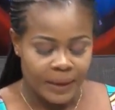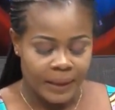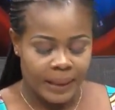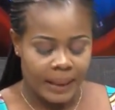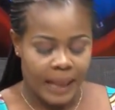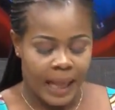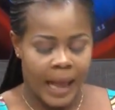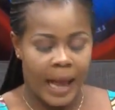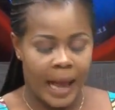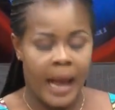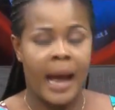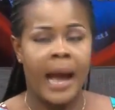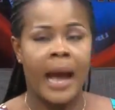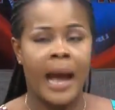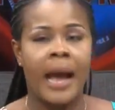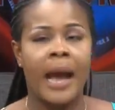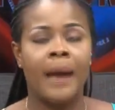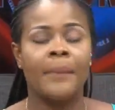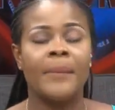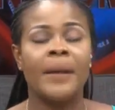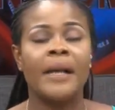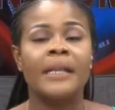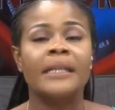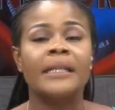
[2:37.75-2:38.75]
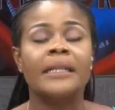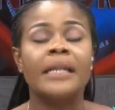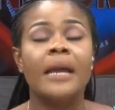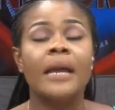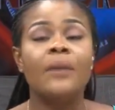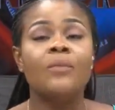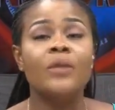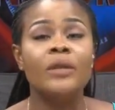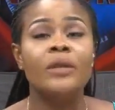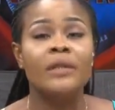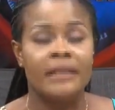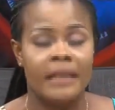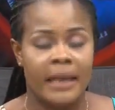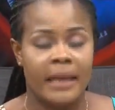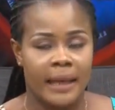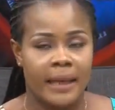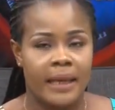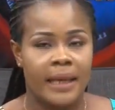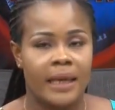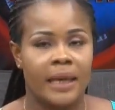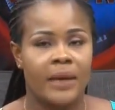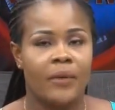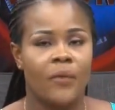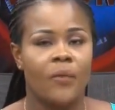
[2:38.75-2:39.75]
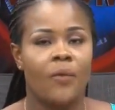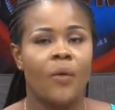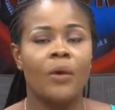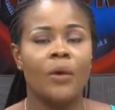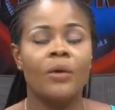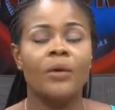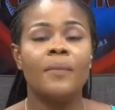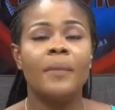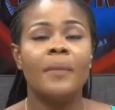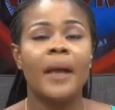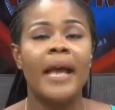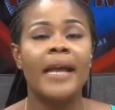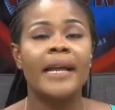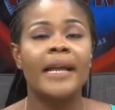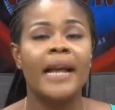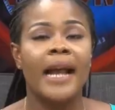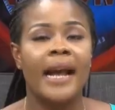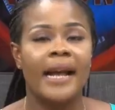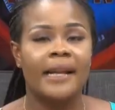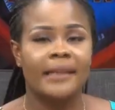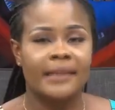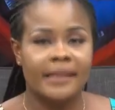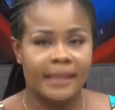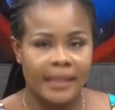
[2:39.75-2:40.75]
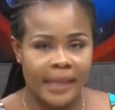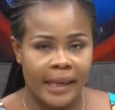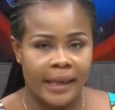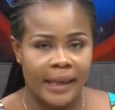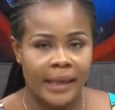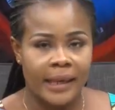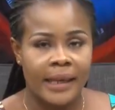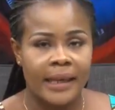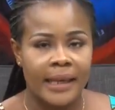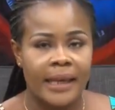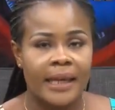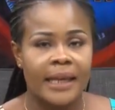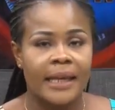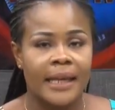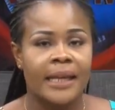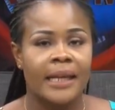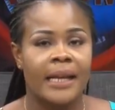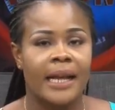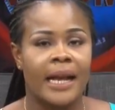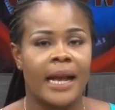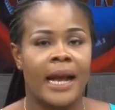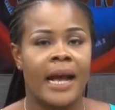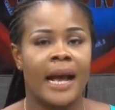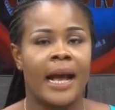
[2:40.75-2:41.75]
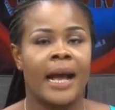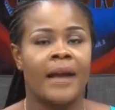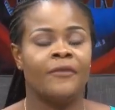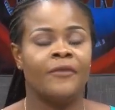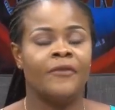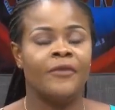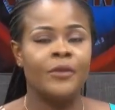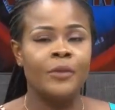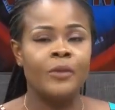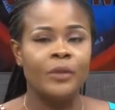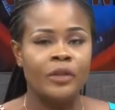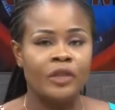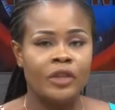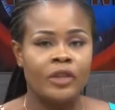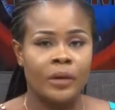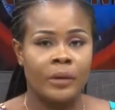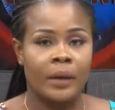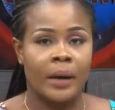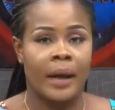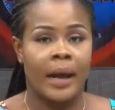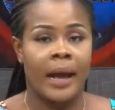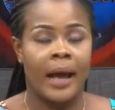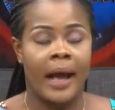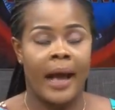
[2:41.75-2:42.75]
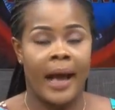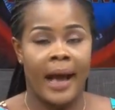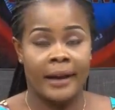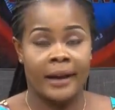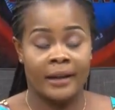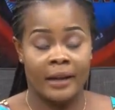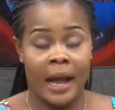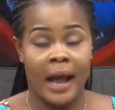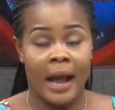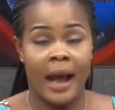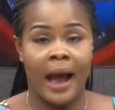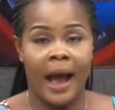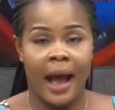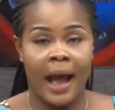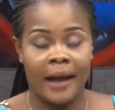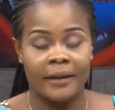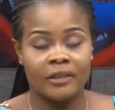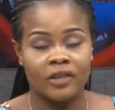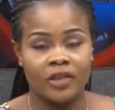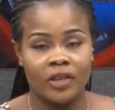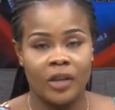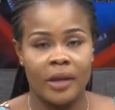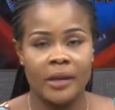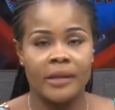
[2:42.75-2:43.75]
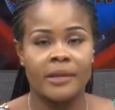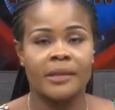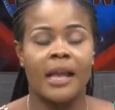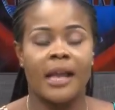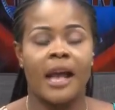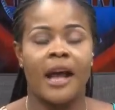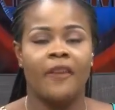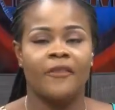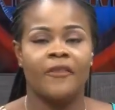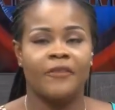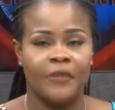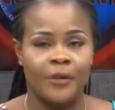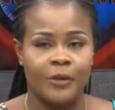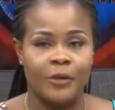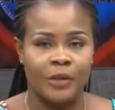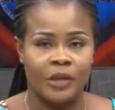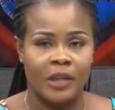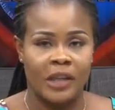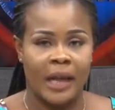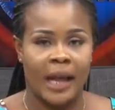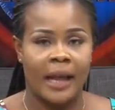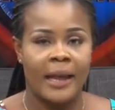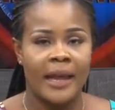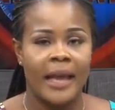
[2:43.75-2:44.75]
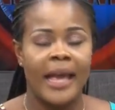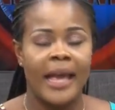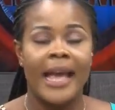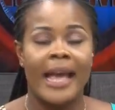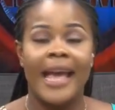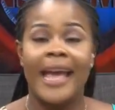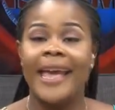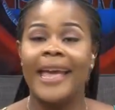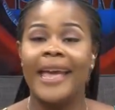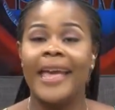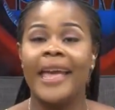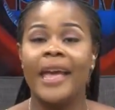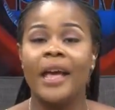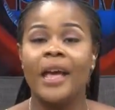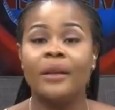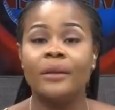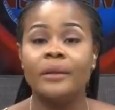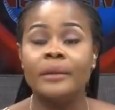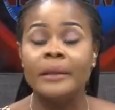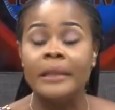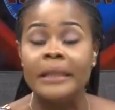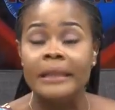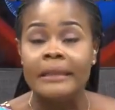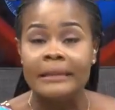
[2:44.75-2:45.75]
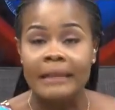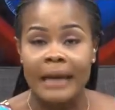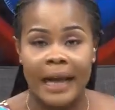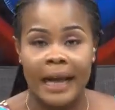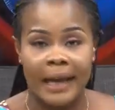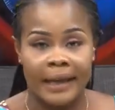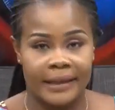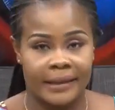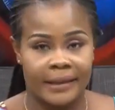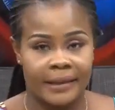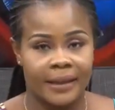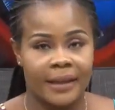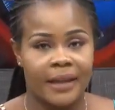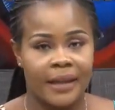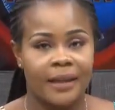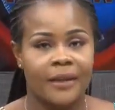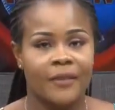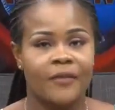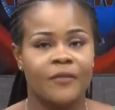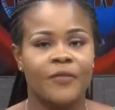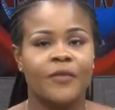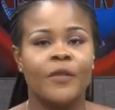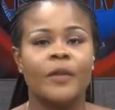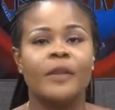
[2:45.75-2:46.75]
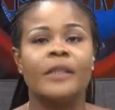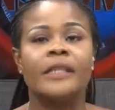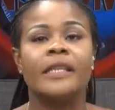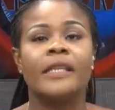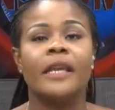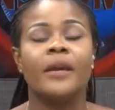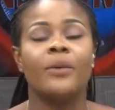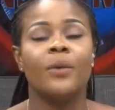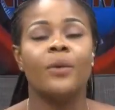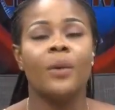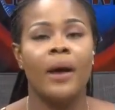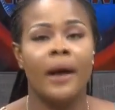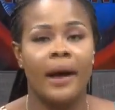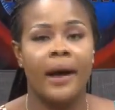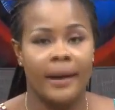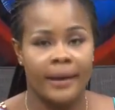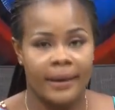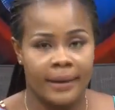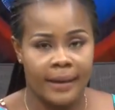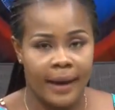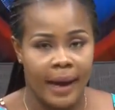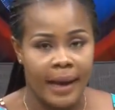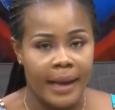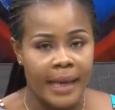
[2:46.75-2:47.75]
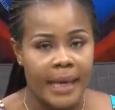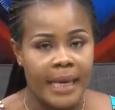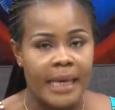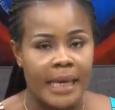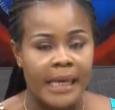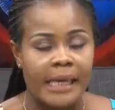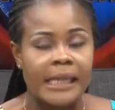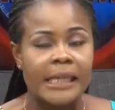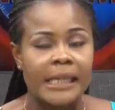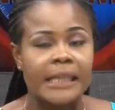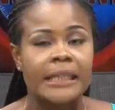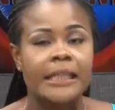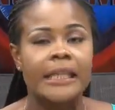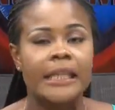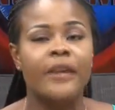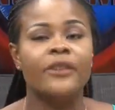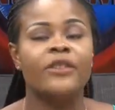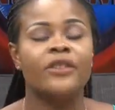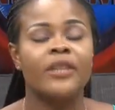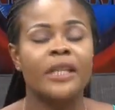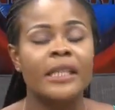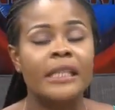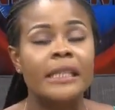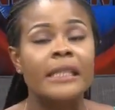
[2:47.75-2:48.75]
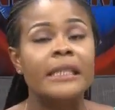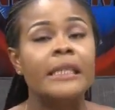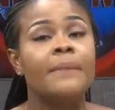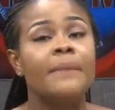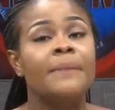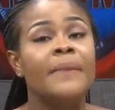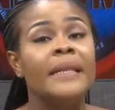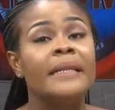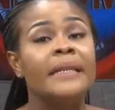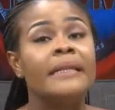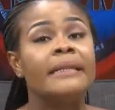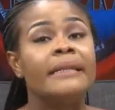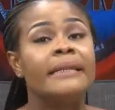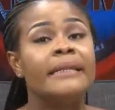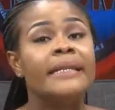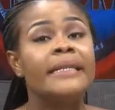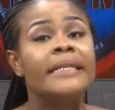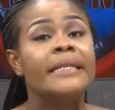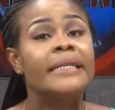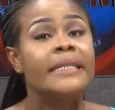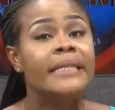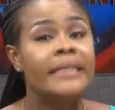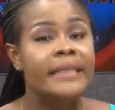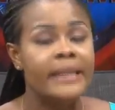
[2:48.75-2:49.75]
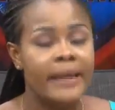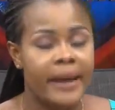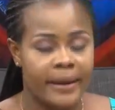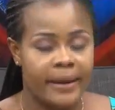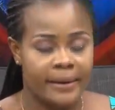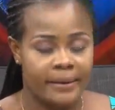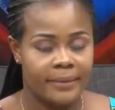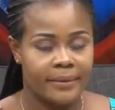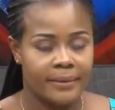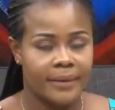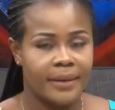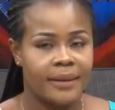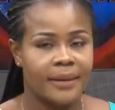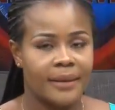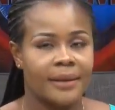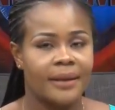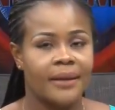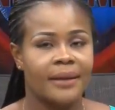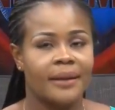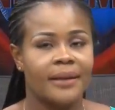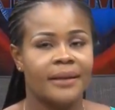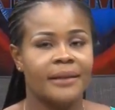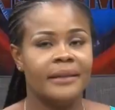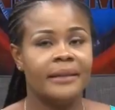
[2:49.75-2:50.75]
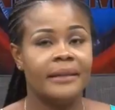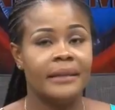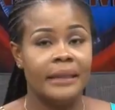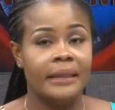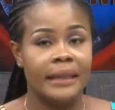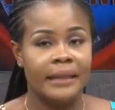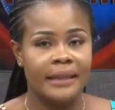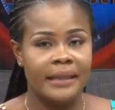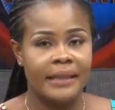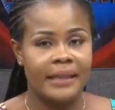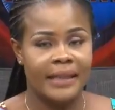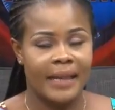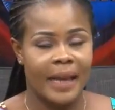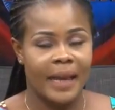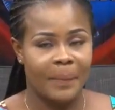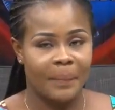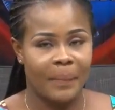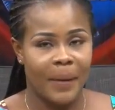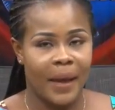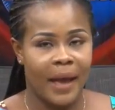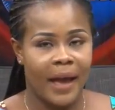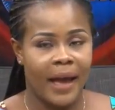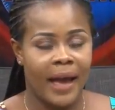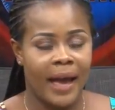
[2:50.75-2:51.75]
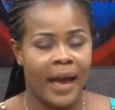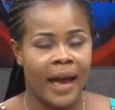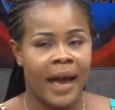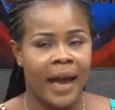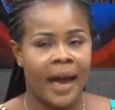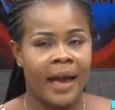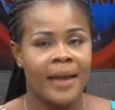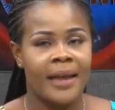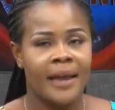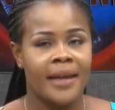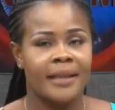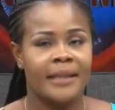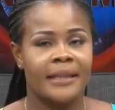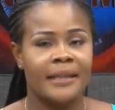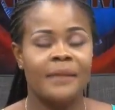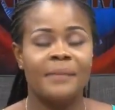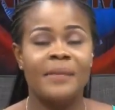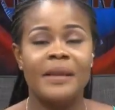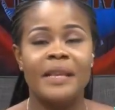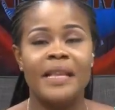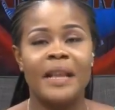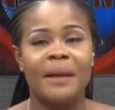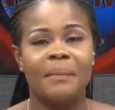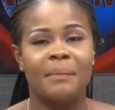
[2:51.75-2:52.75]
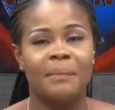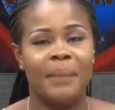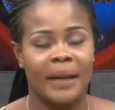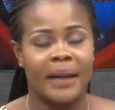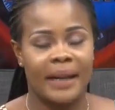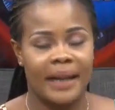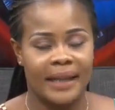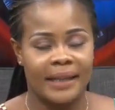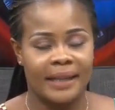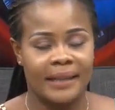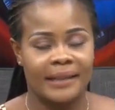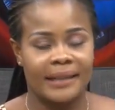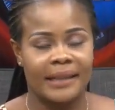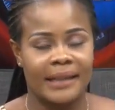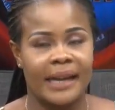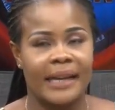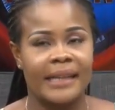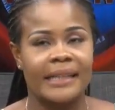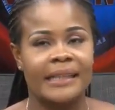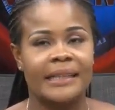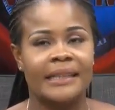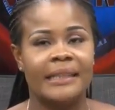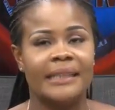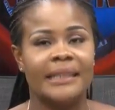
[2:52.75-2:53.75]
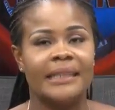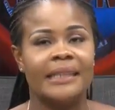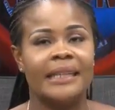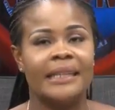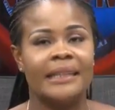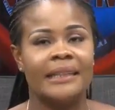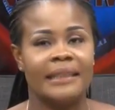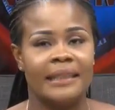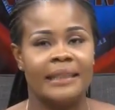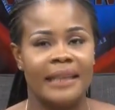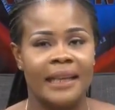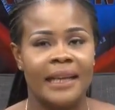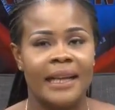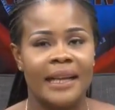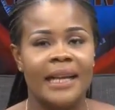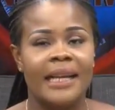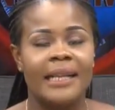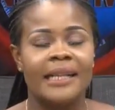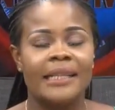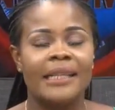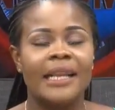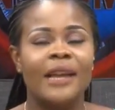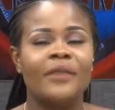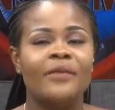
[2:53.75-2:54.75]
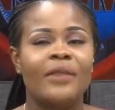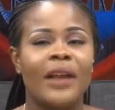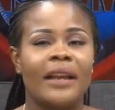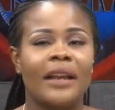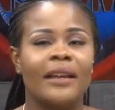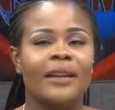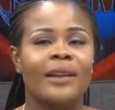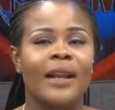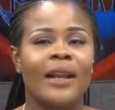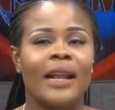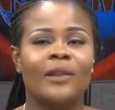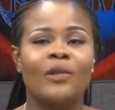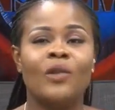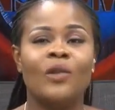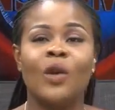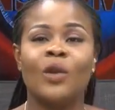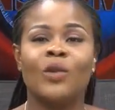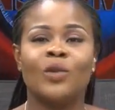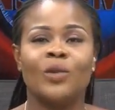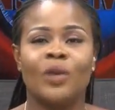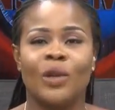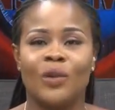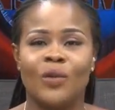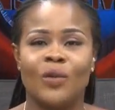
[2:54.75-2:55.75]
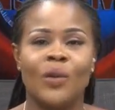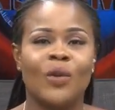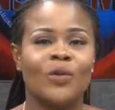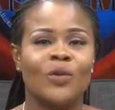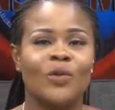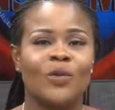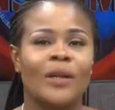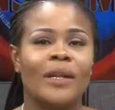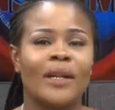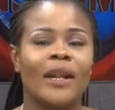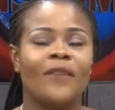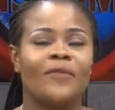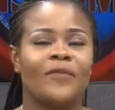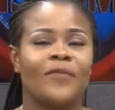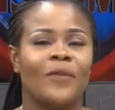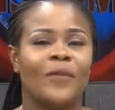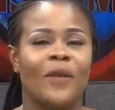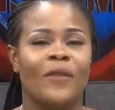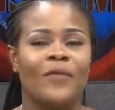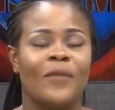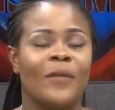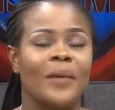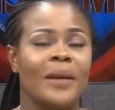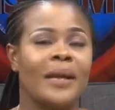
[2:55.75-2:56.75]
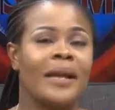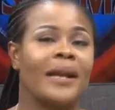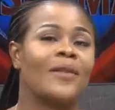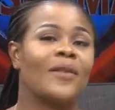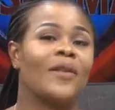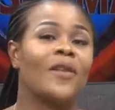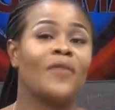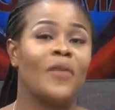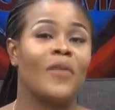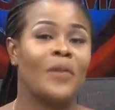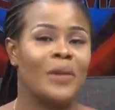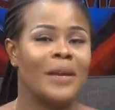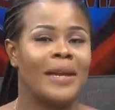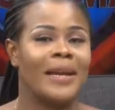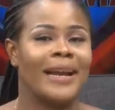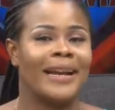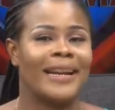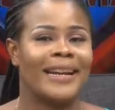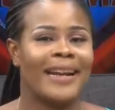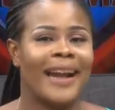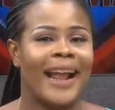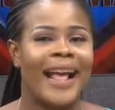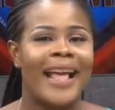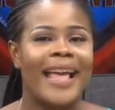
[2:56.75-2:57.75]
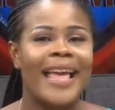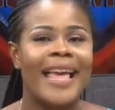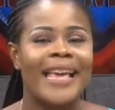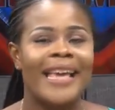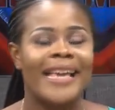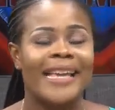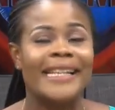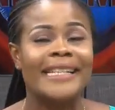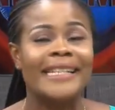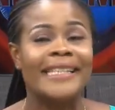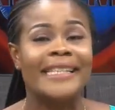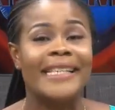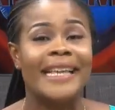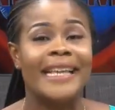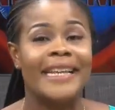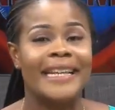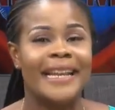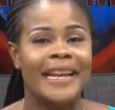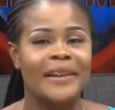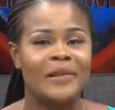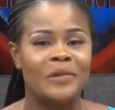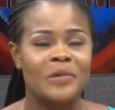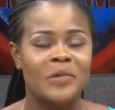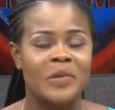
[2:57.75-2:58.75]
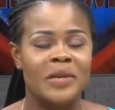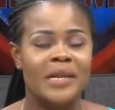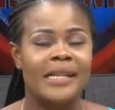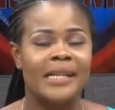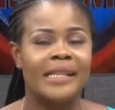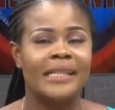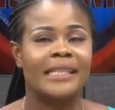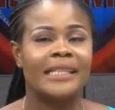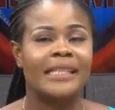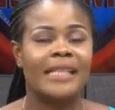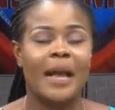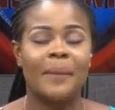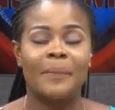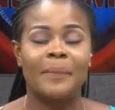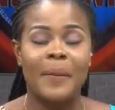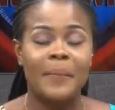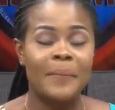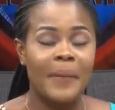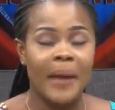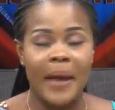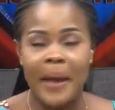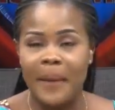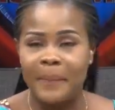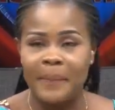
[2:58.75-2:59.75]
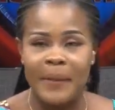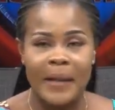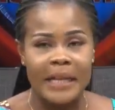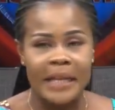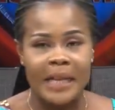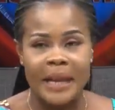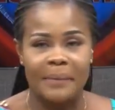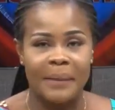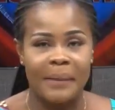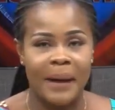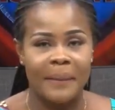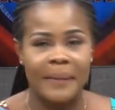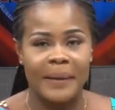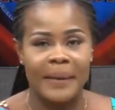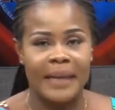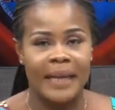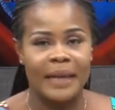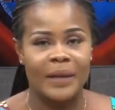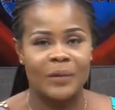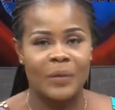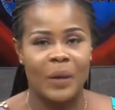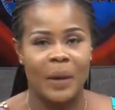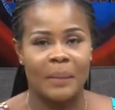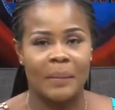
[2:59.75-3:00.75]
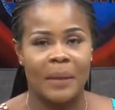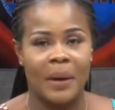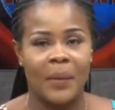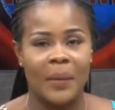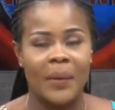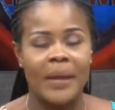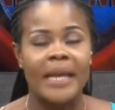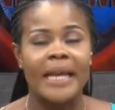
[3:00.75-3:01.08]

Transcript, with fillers: Na amansan mu die wonum eka say our future our, our actions our future. A healthy diet for zero hunger. Inti en hwese ebe didi ye ye ni hia pa. Ebenya balanced diet ni yedi se aduane na doso doso na afi wafa we kakra wafa we kakra enti ene no sa pepepe na ye ba be ye no amawo